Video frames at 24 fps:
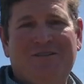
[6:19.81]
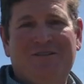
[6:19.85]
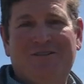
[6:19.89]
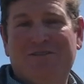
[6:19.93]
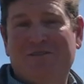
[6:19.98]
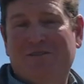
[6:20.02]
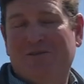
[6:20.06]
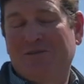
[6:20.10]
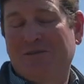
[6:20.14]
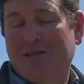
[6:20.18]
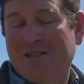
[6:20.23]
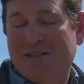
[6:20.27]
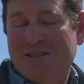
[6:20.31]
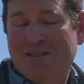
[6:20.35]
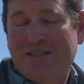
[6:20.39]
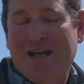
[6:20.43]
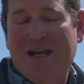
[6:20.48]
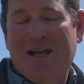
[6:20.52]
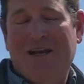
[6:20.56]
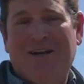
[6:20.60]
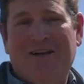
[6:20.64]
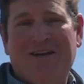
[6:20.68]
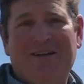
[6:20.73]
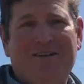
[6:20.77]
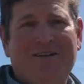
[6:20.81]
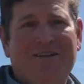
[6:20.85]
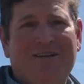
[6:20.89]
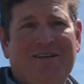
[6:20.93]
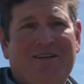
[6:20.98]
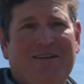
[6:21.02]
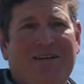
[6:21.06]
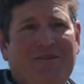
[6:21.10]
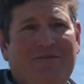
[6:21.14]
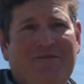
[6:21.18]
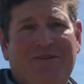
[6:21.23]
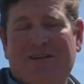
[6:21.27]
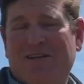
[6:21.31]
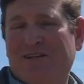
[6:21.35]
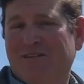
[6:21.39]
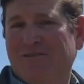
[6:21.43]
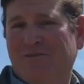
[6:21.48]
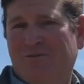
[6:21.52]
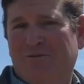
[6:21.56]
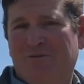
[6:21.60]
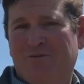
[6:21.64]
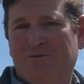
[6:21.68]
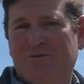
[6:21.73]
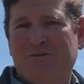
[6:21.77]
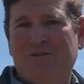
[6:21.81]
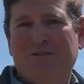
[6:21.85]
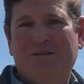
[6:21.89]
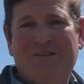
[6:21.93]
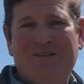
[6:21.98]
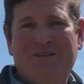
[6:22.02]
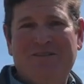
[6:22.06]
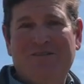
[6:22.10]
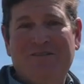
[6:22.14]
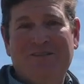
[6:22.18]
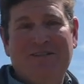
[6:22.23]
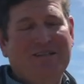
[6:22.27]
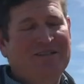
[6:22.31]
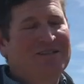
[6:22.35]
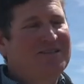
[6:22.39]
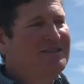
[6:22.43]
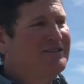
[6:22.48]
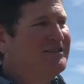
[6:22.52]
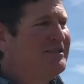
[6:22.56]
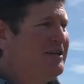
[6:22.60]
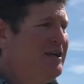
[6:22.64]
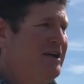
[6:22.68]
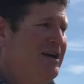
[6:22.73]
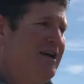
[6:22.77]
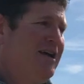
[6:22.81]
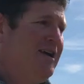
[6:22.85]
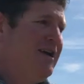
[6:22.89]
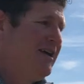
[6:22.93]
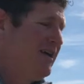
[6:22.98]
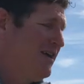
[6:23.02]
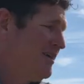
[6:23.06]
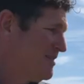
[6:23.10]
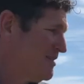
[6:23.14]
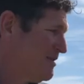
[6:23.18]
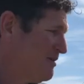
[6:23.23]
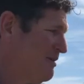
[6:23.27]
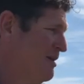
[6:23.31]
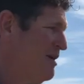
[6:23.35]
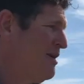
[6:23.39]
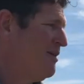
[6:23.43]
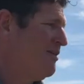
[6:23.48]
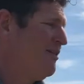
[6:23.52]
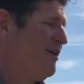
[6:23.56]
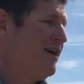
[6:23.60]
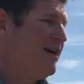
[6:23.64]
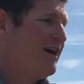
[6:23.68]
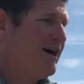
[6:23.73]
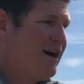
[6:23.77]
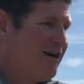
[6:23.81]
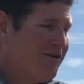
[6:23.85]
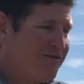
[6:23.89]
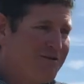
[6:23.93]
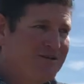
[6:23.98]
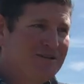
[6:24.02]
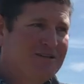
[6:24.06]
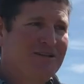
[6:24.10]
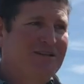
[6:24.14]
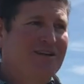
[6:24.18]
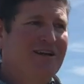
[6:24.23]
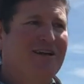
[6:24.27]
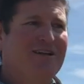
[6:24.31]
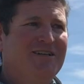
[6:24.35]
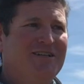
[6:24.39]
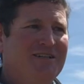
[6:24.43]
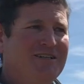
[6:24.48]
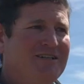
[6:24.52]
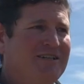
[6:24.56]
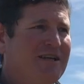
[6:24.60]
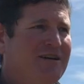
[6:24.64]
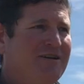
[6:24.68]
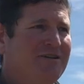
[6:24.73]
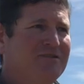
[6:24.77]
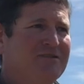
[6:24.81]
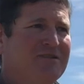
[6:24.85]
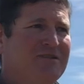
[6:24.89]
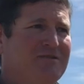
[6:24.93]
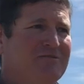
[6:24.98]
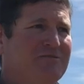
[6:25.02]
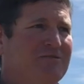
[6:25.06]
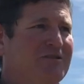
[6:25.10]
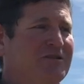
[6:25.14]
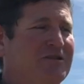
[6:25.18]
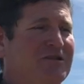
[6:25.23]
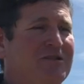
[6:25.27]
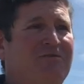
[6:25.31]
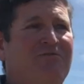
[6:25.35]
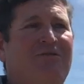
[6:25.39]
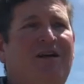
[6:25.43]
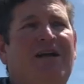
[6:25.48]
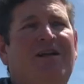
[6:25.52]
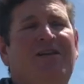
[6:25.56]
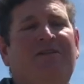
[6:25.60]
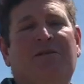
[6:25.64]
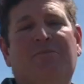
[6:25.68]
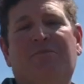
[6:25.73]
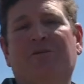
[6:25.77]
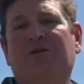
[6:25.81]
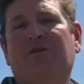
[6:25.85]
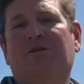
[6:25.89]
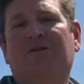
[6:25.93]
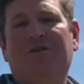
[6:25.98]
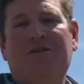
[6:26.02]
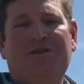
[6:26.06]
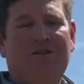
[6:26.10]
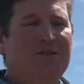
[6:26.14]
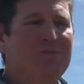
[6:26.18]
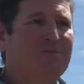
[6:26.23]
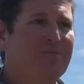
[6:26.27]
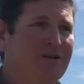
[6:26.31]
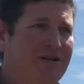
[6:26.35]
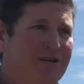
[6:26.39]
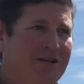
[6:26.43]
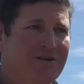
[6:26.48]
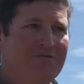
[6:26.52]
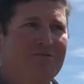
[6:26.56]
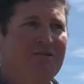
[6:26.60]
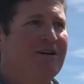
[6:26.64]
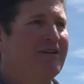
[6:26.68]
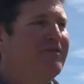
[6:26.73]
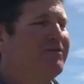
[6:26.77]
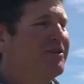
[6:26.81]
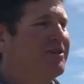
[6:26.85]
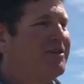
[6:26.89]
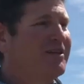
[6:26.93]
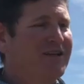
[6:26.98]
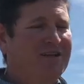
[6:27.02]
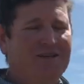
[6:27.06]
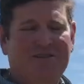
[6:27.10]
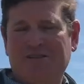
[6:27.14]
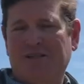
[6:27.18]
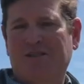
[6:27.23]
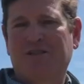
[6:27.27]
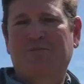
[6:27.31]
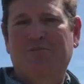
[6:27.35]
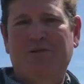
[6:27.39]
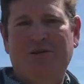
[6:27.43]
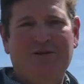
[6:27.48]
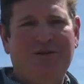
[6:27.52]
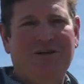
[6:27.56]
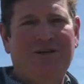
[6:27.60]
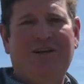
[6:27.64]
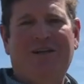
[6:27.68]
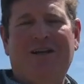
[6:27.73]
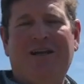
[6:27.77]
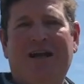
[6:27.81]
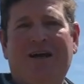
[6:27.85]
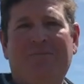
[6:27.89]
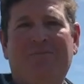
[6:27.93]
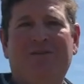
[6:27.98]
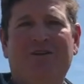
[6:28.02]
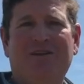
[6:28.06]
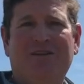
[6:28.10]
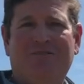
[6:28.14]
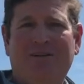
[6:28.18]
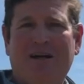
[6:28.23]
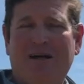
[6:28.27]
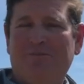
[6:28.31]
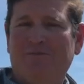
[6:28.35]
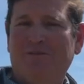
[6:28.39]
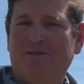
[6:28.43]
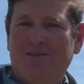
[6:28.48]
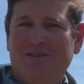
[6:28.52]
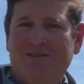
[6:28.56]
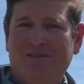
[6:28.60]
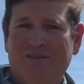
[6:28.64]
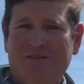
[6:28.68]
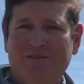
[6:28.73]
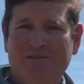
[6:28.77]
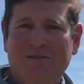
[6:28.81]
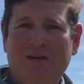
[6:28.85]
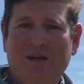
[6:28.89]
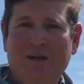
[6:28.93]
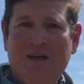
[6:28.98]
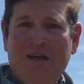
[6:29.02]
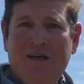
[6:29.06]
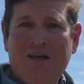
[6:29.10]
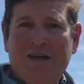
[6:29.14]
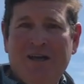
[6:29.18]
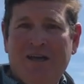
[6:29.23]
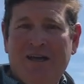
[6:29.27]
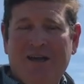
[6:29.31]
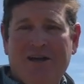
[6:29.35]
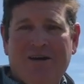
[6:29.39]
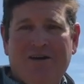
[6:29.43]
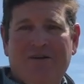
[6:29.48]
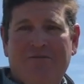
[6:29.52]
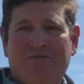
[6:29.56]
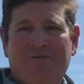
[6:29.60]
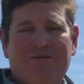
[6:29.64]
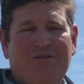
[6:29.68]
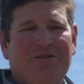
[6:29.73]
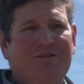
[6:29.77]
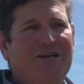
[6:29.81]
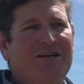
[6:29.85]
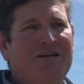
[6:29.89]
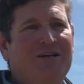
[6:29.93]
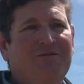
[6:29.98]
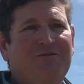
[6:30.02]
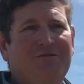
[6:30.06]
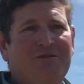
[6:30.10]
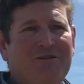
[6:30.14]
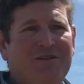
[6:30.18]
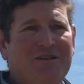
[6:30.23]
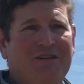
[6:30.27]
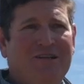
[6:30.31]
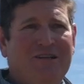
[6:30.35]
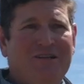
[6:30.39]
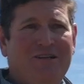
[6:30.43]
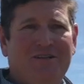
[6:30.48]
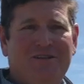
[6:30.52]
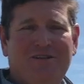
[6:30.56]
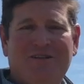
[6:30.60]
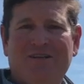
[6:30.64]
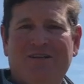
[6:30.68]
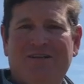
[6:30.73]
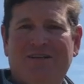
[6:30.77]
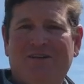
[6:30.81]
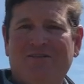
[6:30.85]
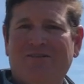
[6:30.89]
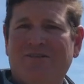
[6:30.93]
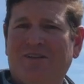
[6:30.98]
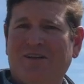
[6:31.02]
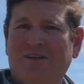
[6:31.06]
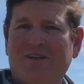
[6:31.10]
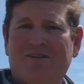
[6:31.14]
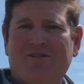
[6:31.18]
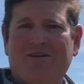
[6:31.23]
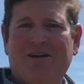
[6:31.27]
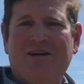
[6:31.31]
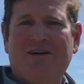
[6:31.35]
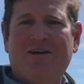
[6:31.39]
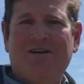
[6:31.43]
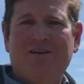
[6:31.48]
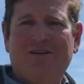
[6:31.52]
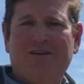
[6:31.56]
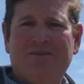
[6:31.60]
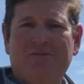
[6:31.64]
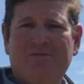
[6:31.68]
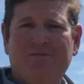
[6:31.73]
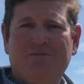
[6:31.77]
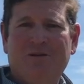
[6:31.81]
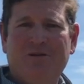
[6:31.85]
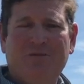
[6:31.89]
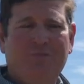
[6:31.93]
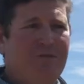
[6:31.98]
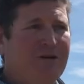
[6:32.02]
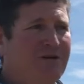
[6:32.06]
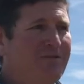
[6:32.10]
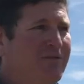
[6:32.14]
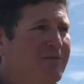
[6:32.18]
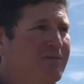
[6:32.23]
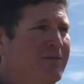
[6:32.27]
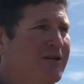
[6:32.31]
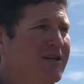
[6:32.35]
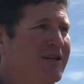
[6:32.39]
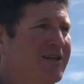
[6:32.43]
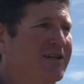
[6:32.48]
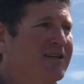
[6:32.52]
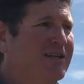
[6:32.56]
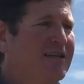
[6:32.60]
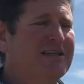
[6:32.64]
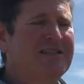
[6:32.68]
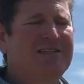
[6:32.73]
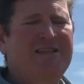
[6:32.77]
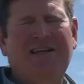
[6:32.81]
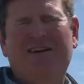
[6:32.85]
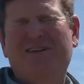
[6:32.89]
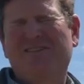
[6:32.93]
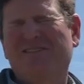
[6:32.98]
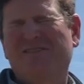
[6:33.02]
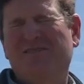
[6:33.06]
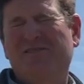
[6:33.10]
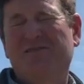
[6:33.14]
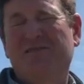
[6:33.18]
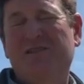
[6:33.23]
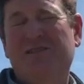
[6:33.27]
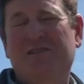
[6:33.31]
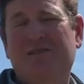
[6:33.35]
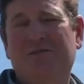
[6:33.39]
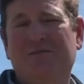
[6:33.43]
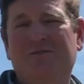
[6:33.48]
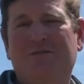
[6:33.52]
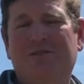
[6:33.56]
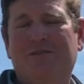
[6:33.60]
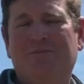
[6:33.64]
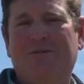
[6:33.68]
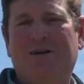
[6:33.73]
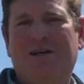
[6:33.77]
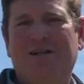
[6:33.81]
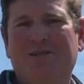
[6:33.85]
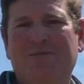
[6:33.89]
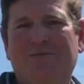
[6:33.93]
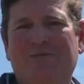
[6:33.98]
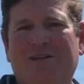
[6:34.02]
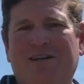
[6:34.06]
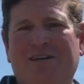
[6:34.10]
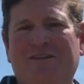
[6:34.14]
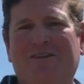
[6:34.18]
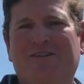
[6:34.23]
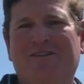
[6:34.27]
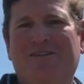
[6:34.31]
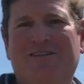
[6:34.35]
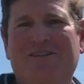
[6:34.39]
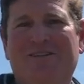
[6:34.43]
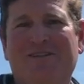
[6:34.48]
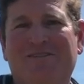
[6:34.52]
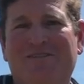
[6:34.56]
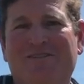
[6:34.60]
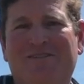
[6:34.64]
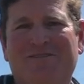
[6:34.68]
So it's really exciting, and it never gets old. It gets to a lot of hours and a lot of details, and we're just right in the middle of the spring where everything is exploding and happening rapidly. So, we're looking good, and everything's great out here. Hope everybody gets out as soon as possible out here again.